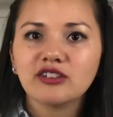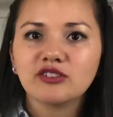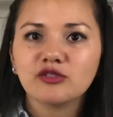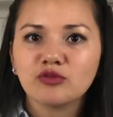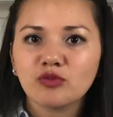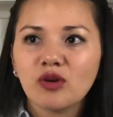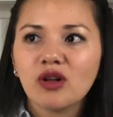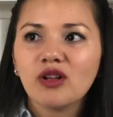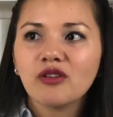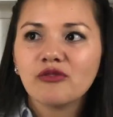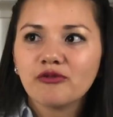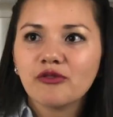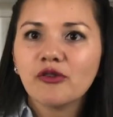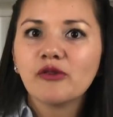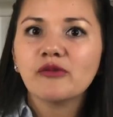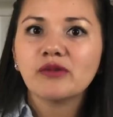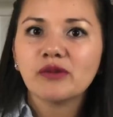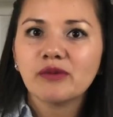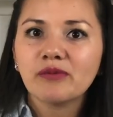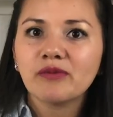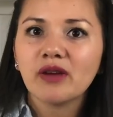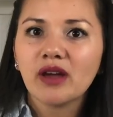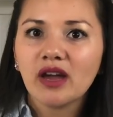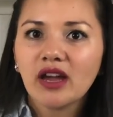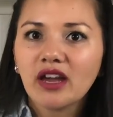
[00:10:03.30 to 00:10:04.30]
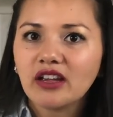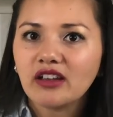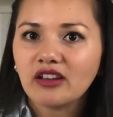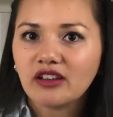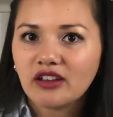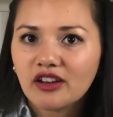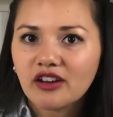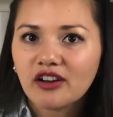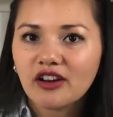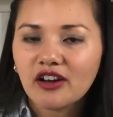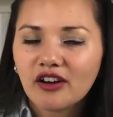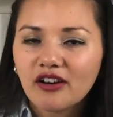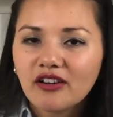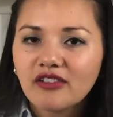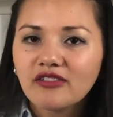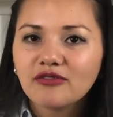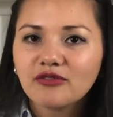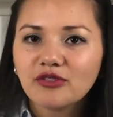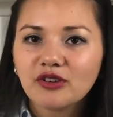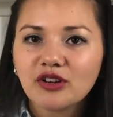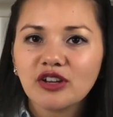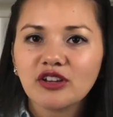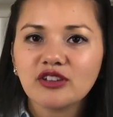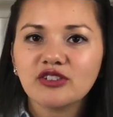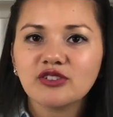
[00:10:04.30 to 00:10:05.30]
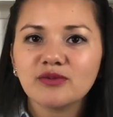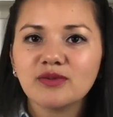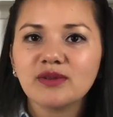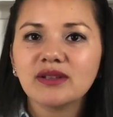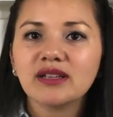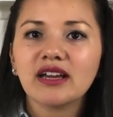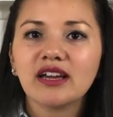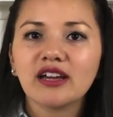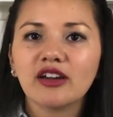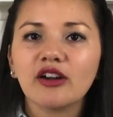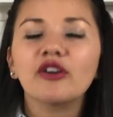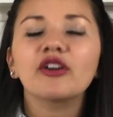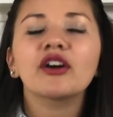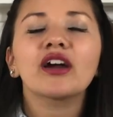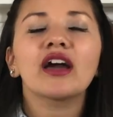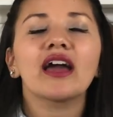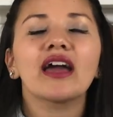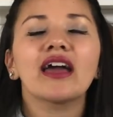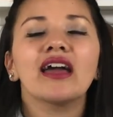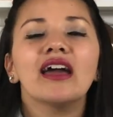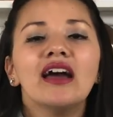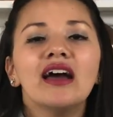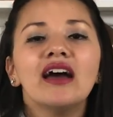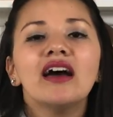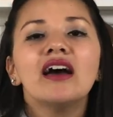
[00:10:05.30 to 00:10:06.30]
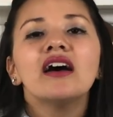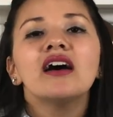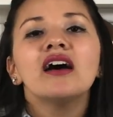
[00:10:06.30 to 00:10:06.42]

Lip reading: as well from the pain, for you to be like, okay,